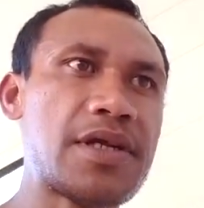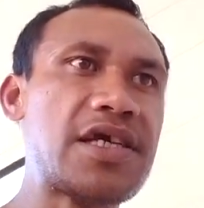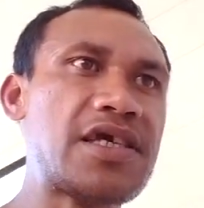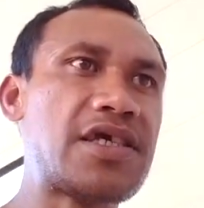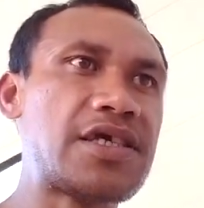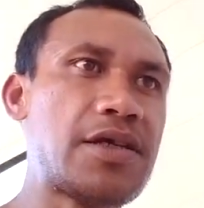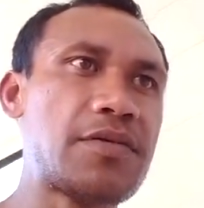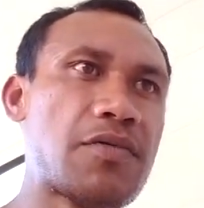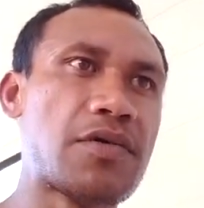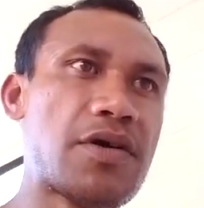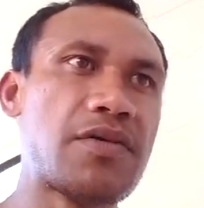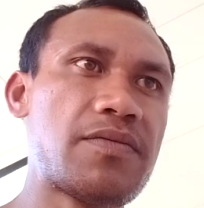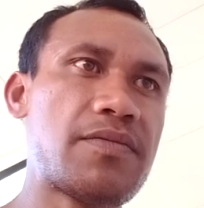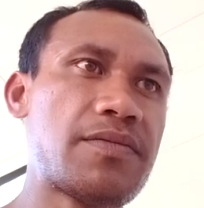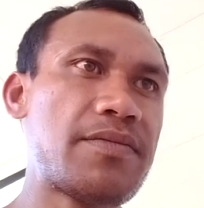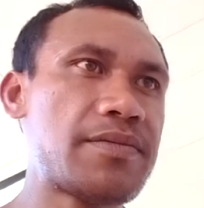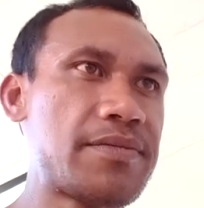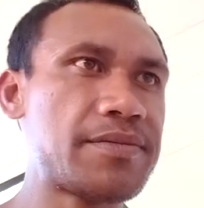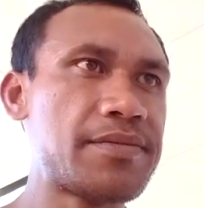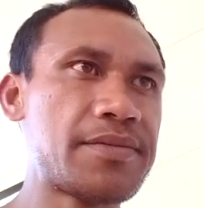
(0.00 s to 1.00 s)
Easy, bro.
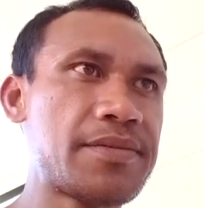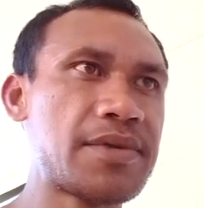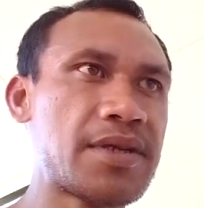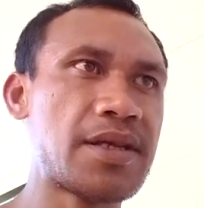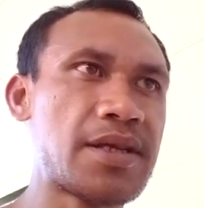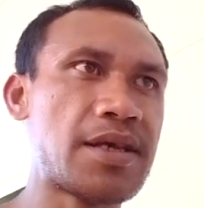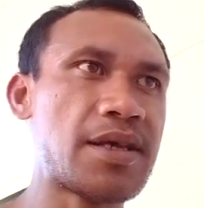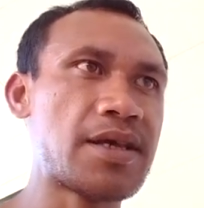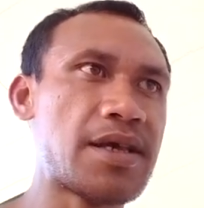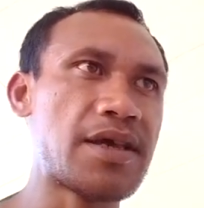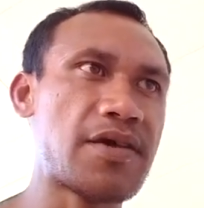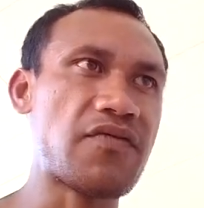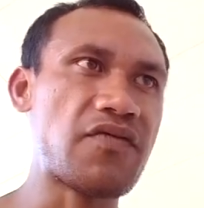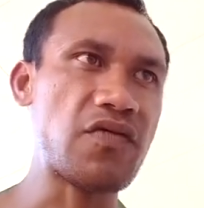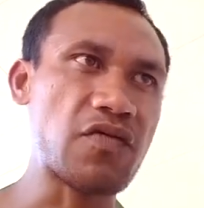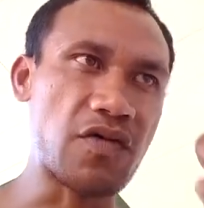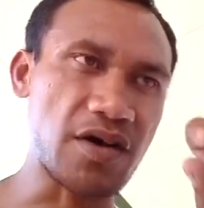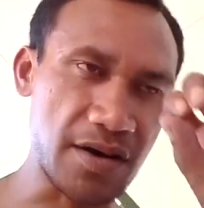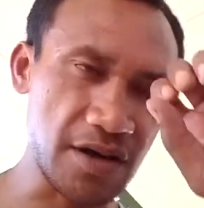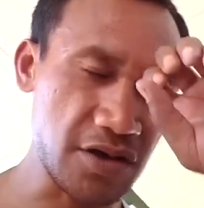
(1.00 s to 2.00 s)
If
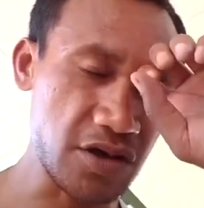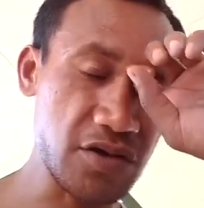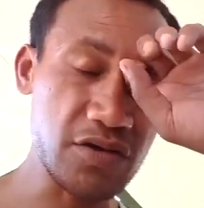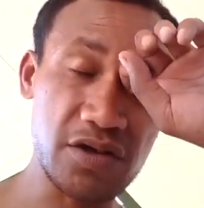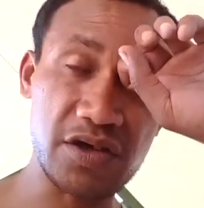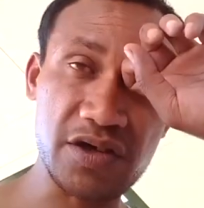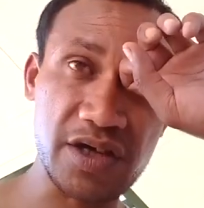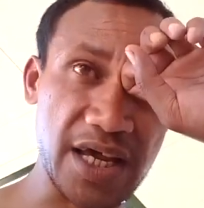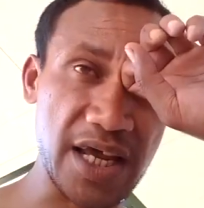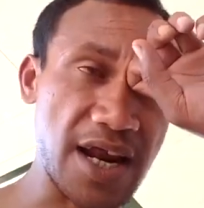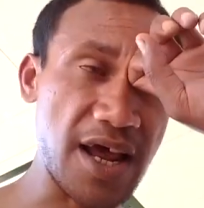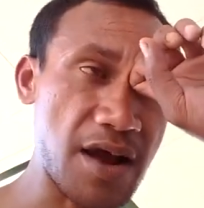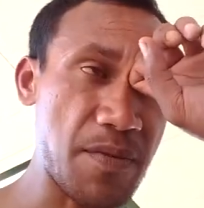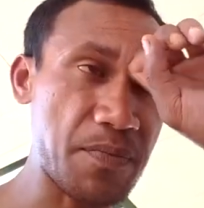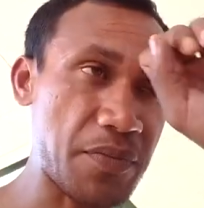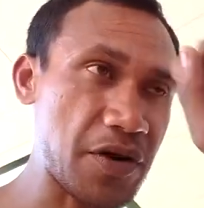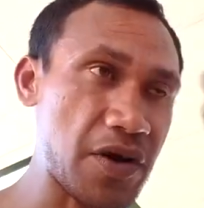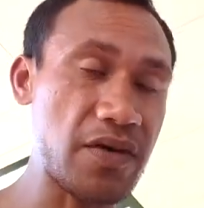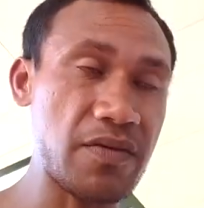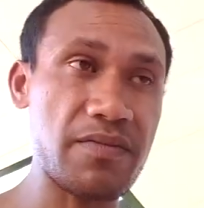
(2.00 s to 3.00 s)
you want you to get
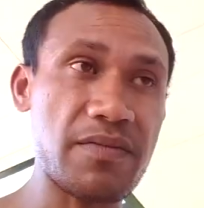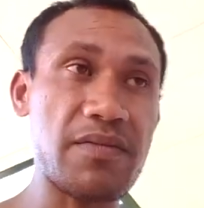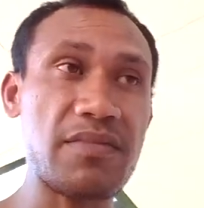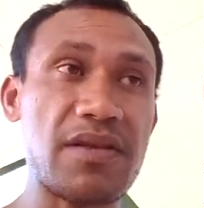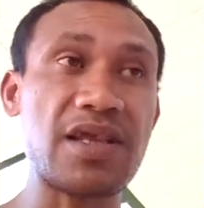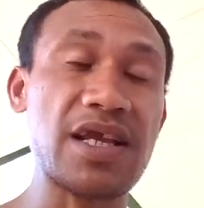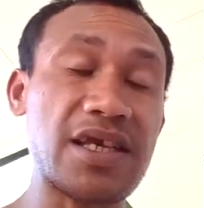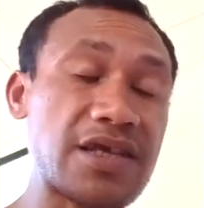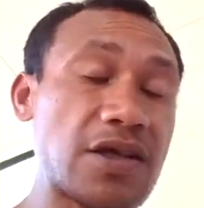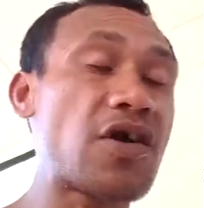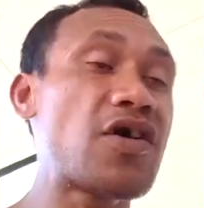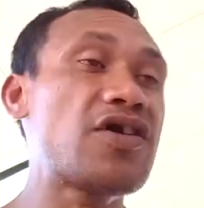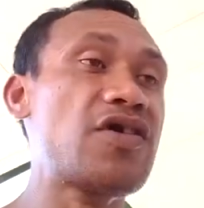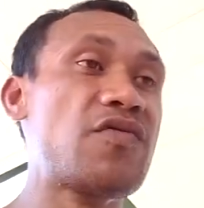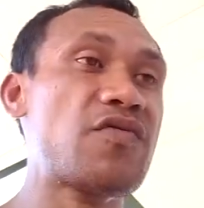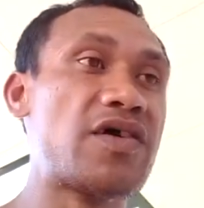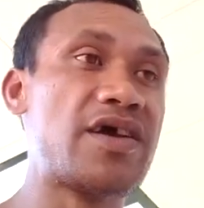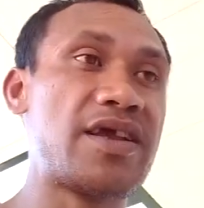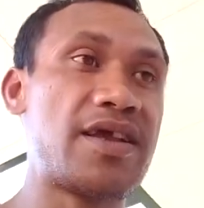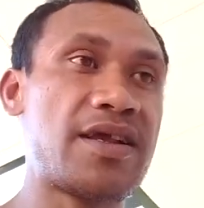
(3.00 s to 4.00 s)
out, bro, that's the
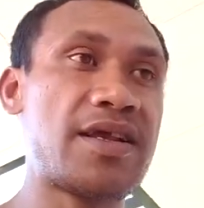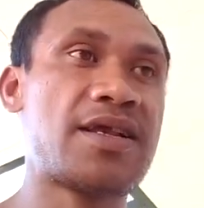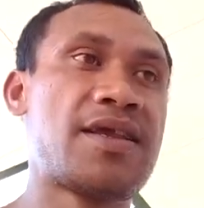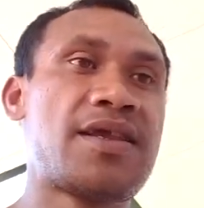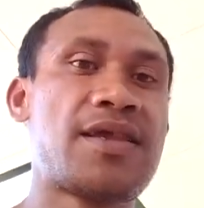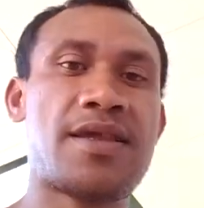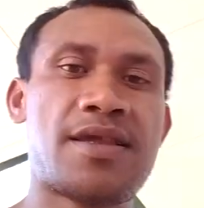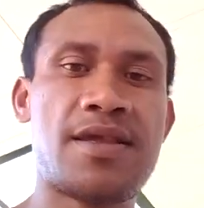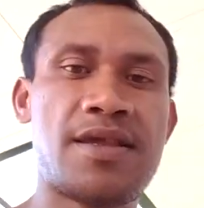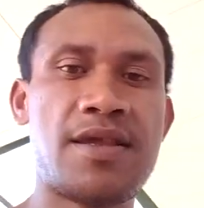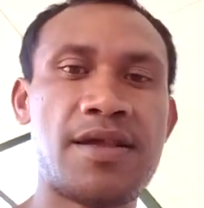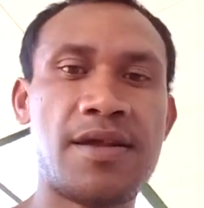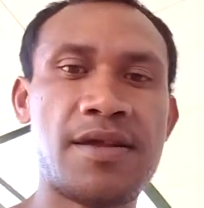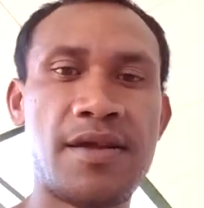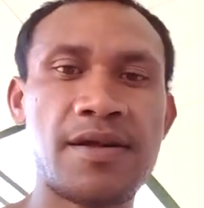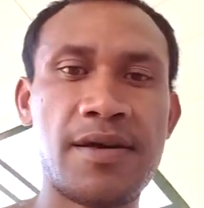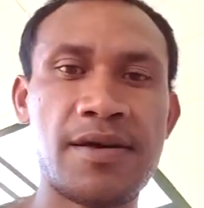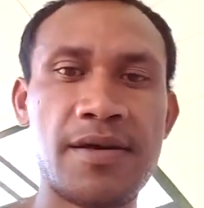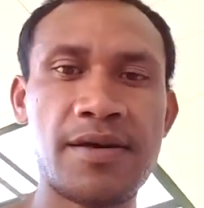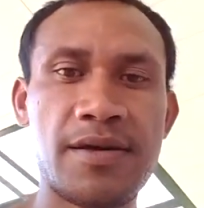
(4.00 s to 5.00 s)
only way.
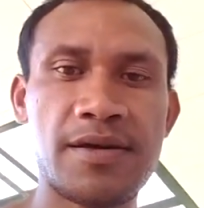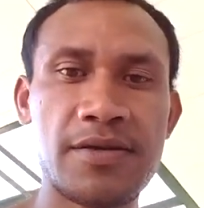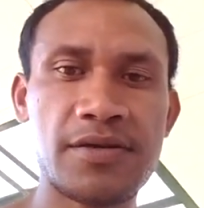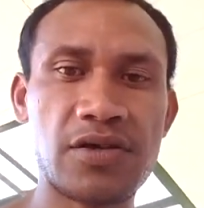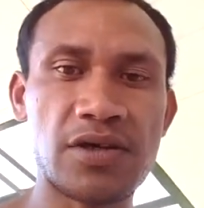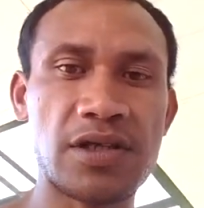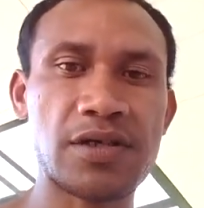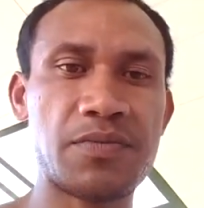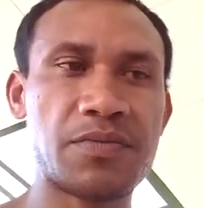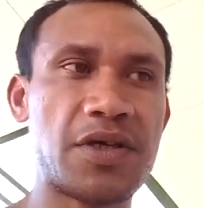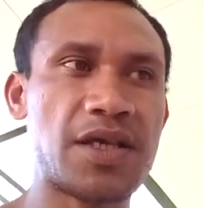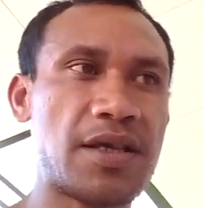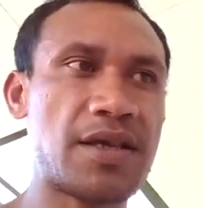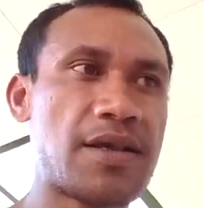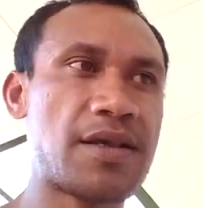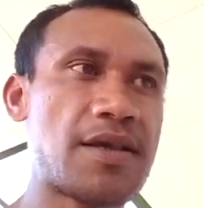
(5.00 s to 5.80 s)
Trust me